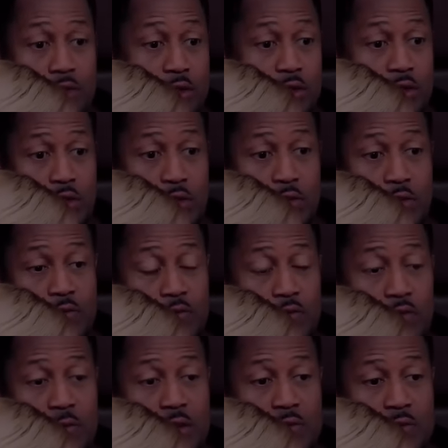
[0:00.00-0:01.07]
already talked to
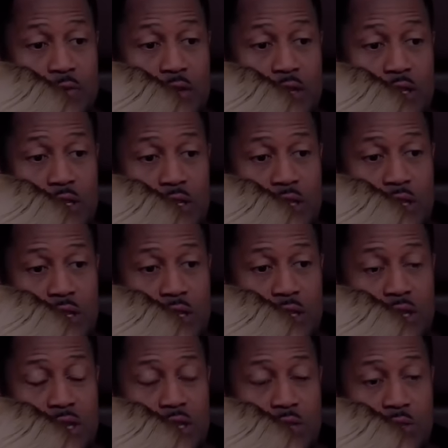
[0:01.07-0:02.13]
a few of my friends
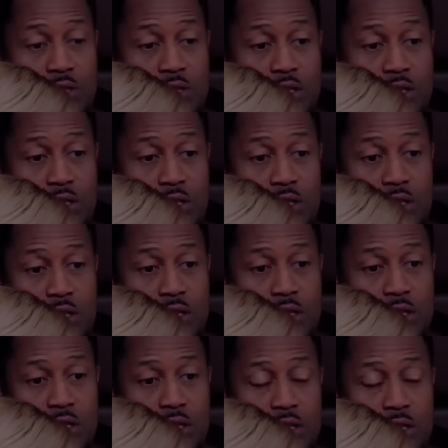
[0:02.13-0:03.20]
and associates,
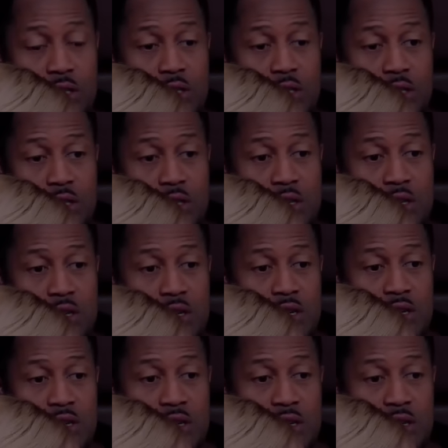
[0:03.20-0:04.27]
and
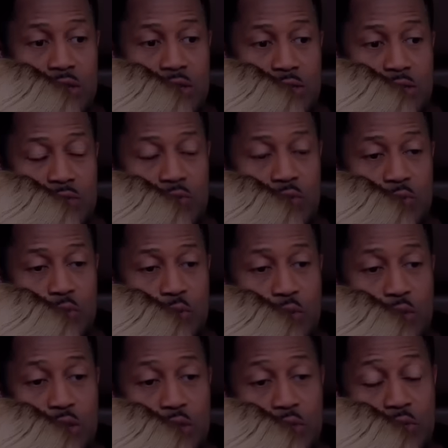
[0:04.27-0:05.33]
you know, they've told
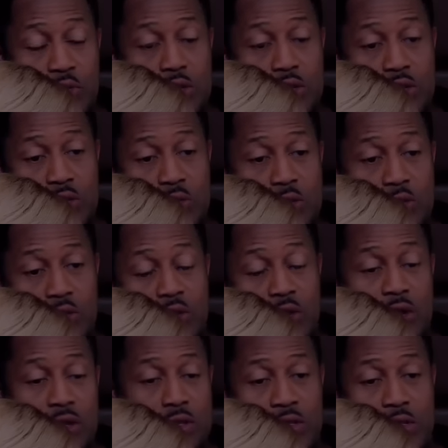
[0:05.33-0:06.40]
me one or two things with
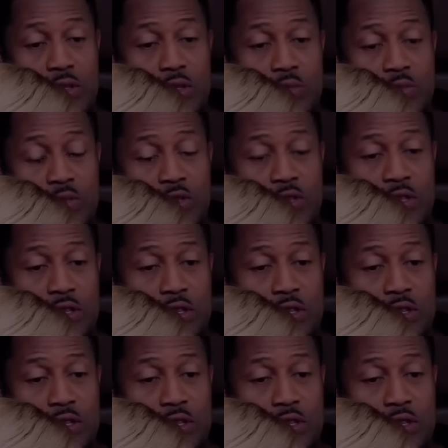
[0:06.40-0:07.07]
regards to the